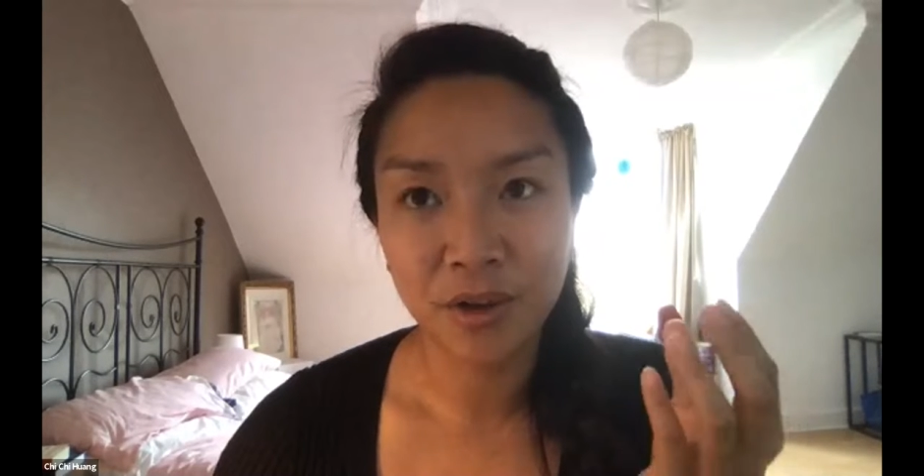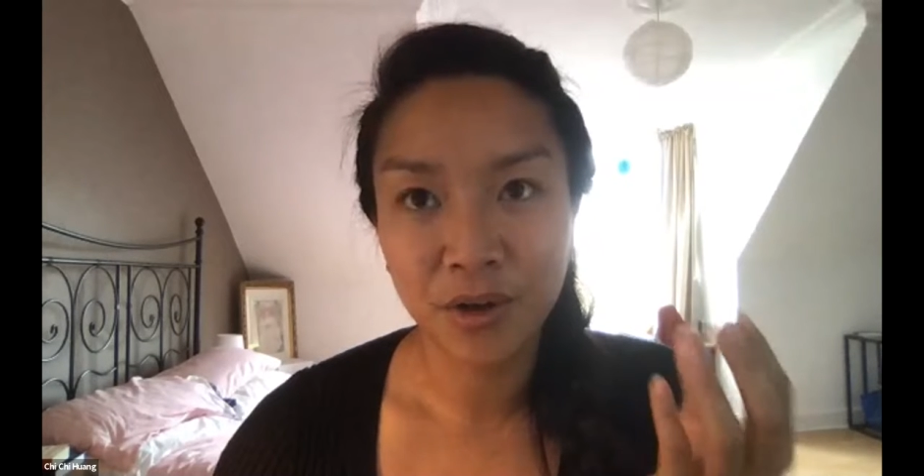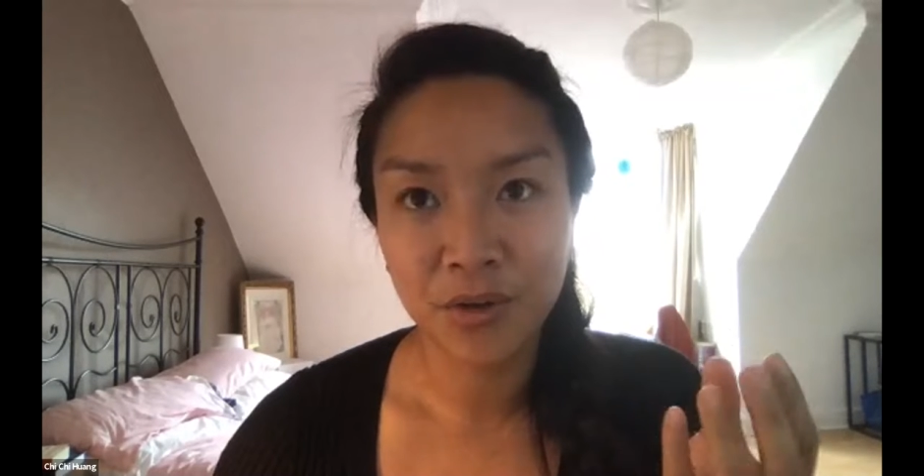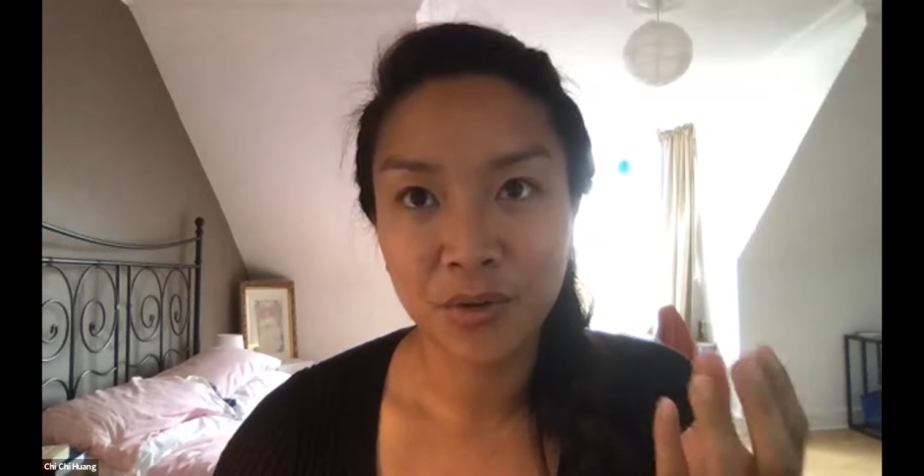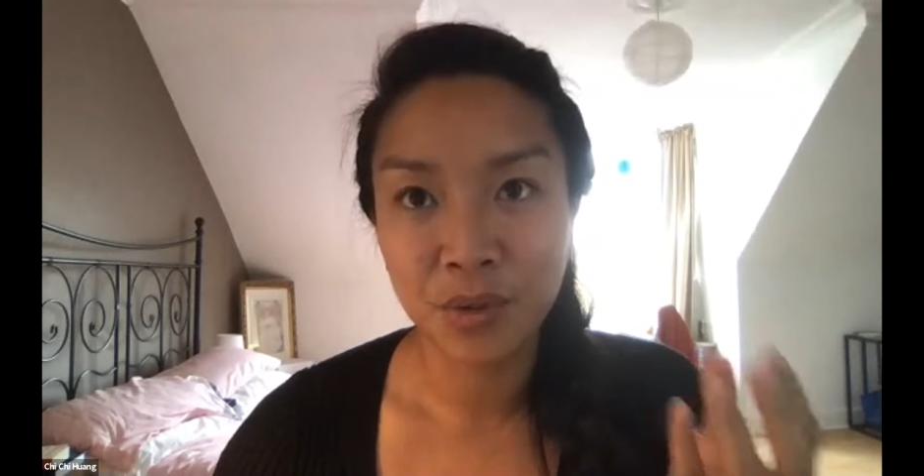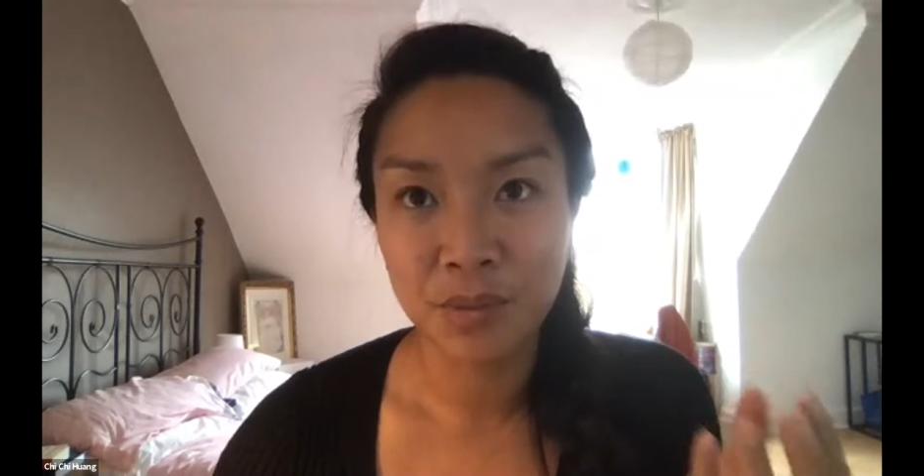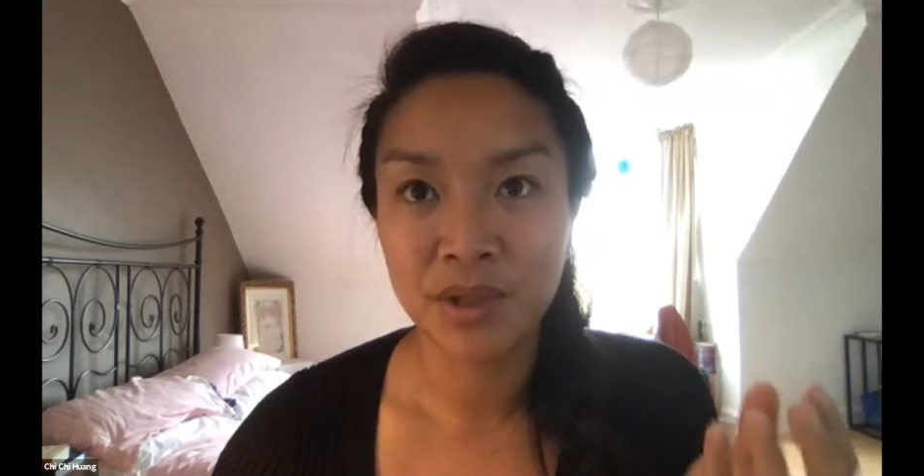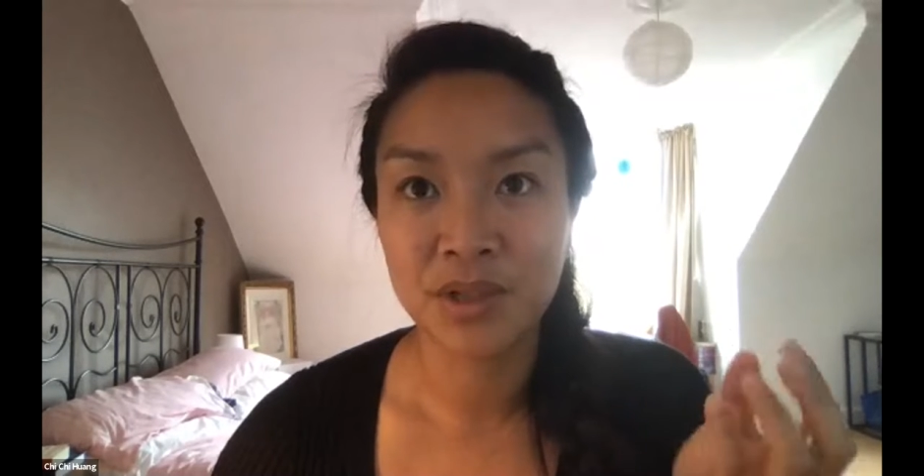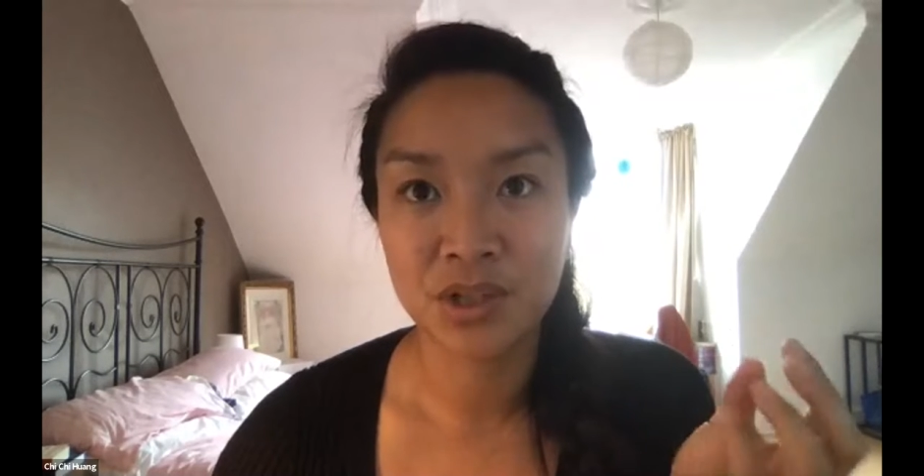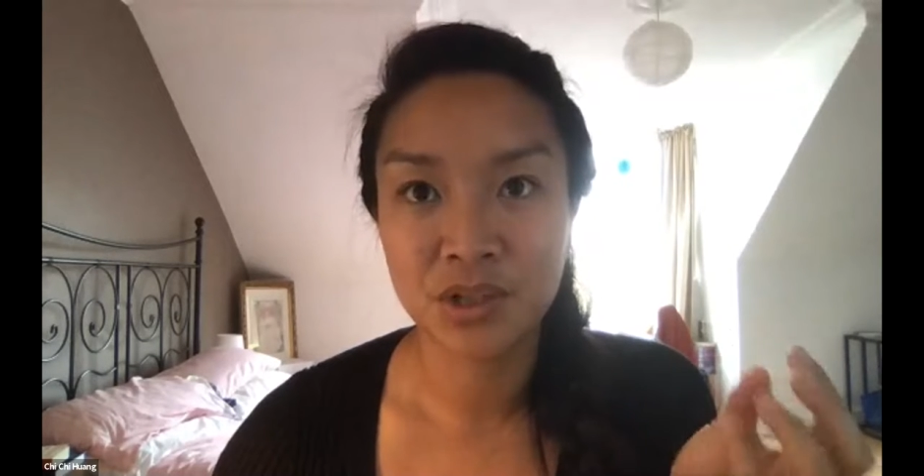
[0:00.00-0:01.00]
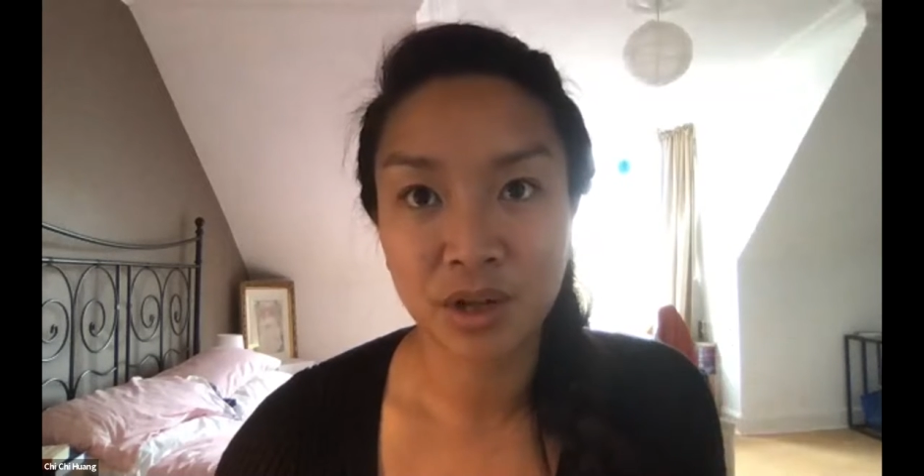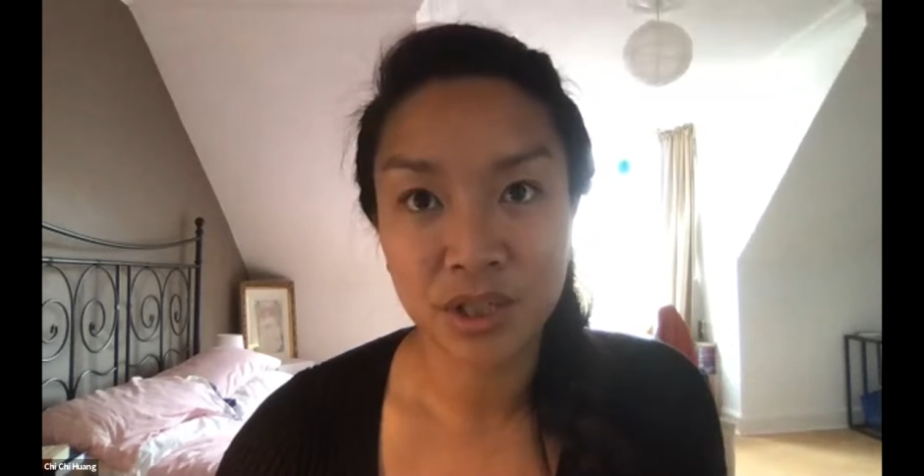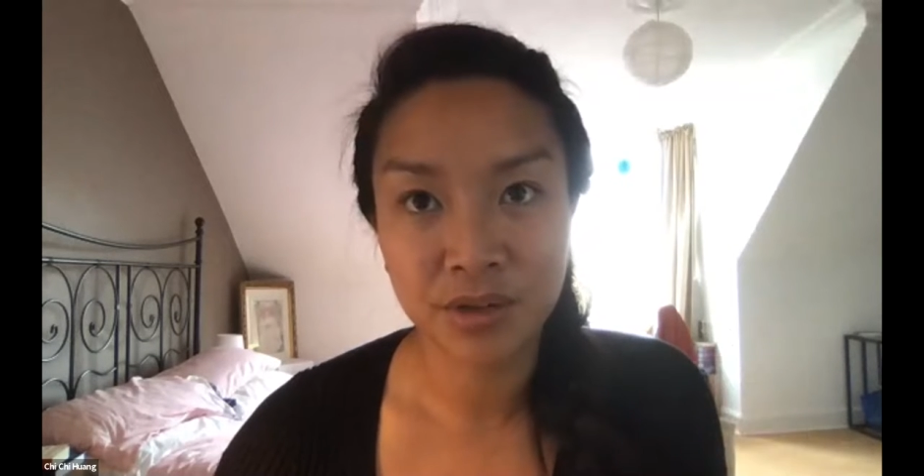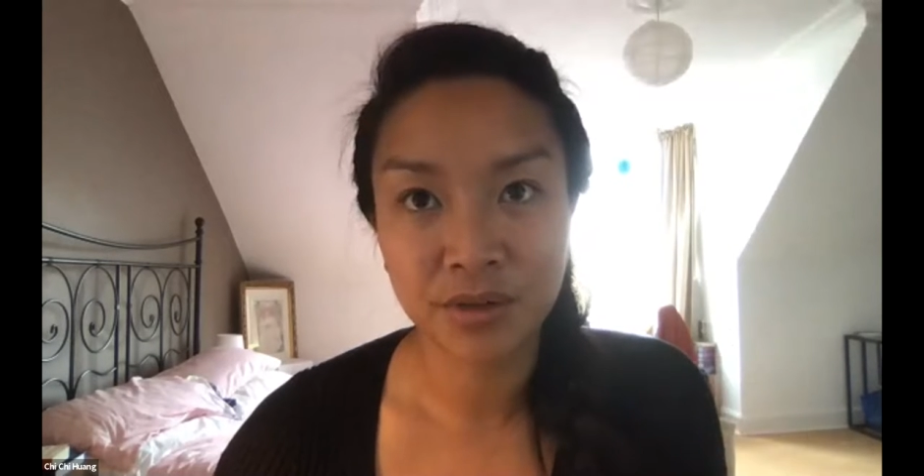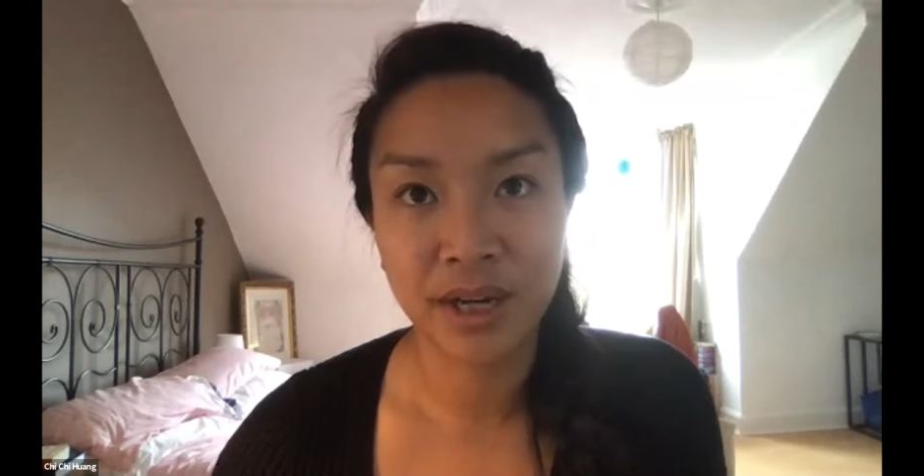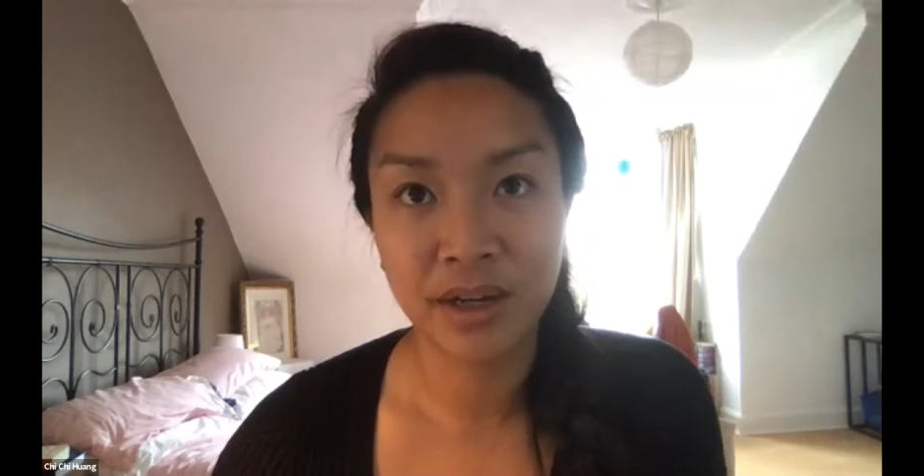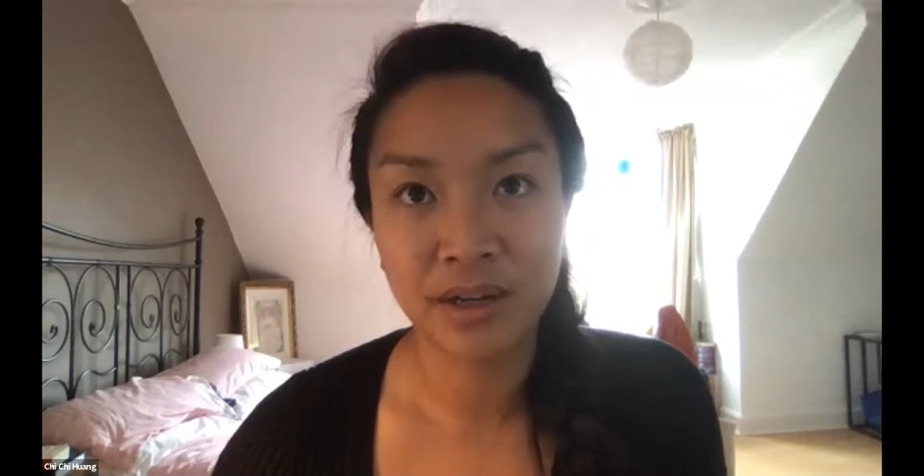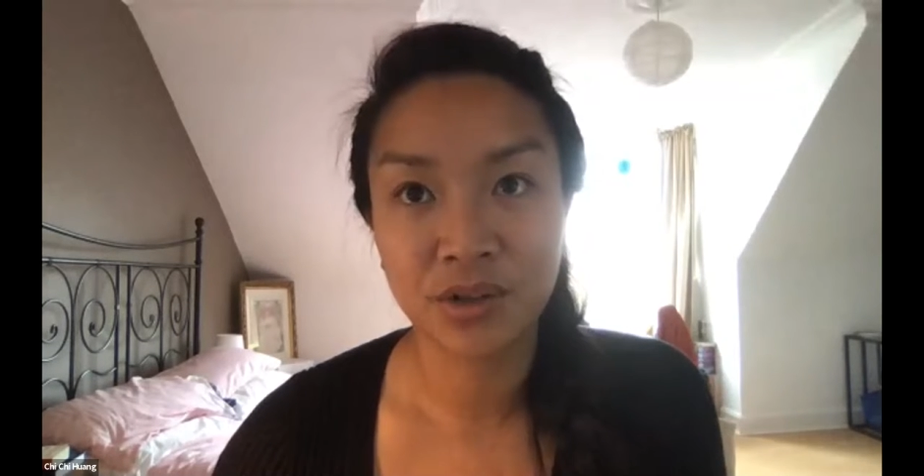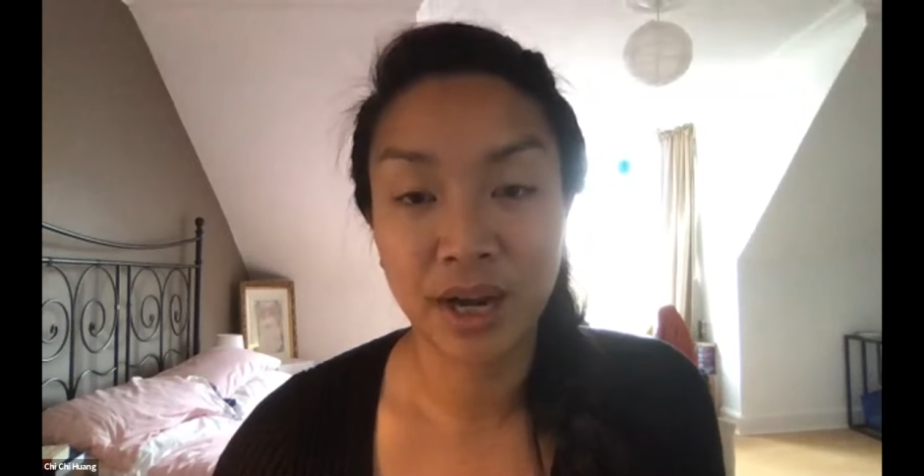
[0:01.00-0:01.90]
local women structuring